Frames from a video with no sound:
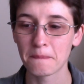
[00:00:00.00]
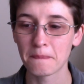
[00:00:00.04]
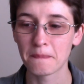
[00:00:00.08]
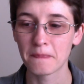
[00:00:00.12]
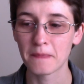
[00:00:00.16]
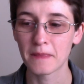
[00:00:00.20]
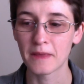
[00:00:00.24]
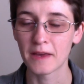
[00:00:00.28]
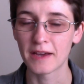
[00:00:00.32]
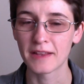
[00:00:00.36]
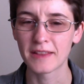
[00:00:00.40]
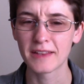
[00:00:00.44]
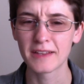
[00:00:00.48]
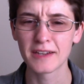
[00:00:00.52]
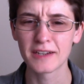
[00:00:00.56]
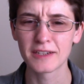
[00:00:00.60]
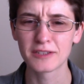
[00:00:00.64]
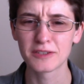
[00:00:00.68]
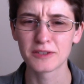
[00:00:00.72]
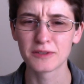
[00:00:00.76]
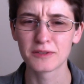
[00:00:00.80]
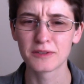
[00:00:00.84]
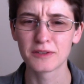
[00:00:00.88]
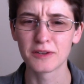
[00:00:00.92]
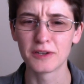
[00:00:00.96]
yeah, I think I
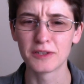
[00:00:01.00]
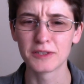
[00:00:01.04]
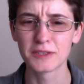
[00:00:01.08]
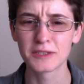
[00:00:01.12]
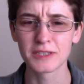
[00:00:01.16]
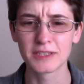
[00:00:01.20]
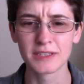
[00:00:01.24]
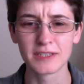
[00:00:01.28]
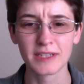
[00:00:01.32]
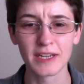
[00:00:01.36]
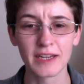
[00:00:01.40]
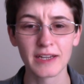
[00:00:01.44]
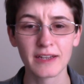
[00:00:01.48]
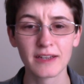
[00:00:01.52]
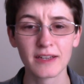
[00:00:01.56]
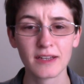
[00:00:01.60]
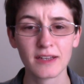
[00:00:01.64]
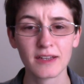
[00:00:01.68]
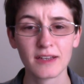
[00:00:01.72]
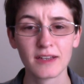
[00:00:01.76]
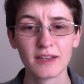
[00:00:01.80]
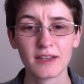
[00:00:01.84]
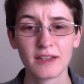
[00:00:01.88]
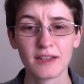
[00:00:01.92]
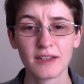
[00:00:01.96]
should on Sunday
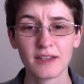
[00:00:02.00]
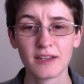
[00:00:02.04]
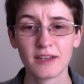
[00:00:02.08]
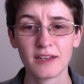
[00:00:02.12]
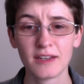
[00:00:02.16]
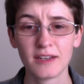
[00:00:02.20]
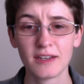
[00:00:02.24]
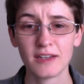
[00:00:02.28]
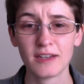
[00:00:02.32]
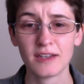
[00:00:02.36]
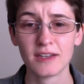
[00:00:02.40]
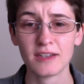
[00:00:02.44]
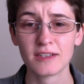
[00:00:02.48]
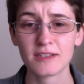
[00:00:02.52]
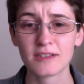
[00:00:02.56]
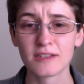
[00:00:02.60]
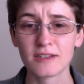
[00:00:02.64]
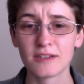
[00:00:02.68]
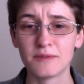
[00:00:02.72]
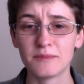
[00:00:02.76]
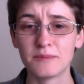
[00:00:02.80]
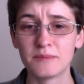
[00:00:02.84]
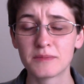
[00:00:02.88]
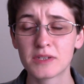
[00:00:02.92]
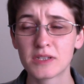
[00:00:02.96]

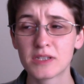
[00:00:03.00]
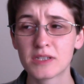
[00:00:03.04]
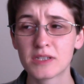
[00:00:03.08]
something